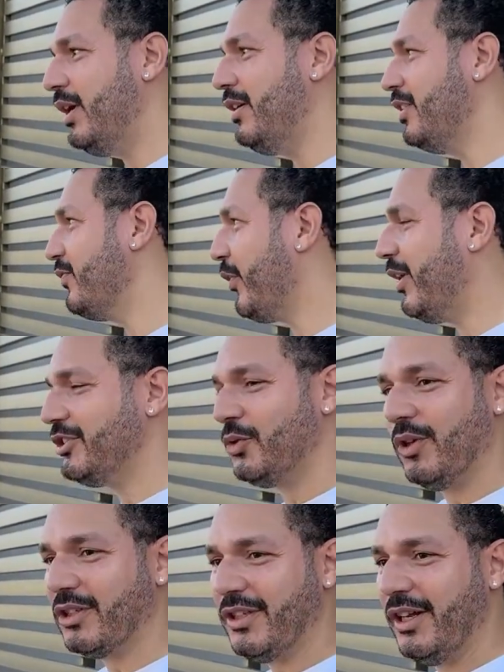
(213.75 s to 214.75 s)
His friends
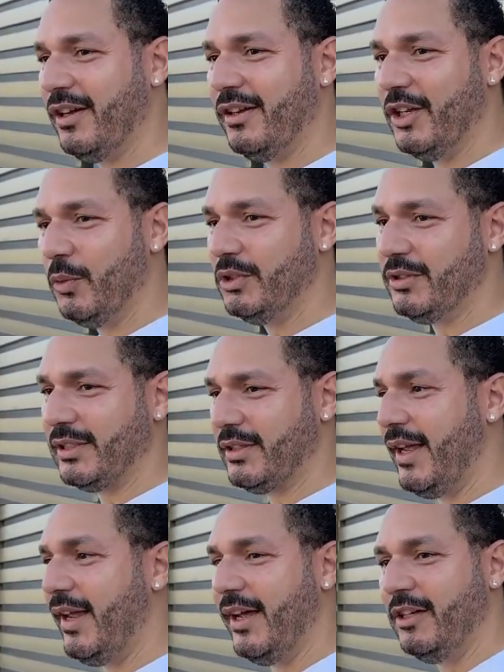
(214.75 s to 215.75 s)
worked there. He was like
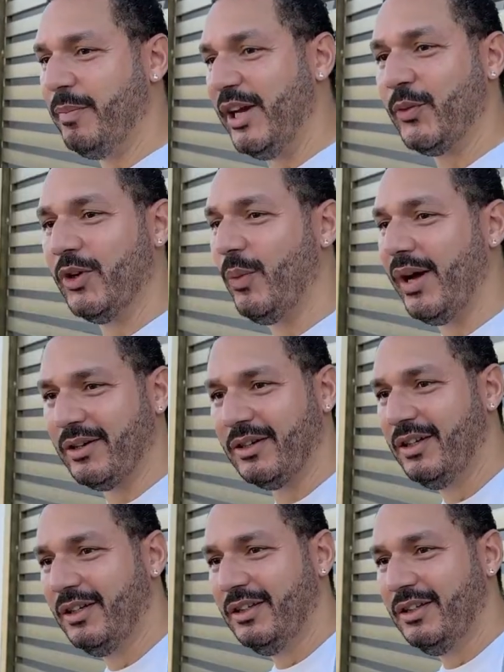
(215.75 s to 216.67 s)
the head banquet waiter.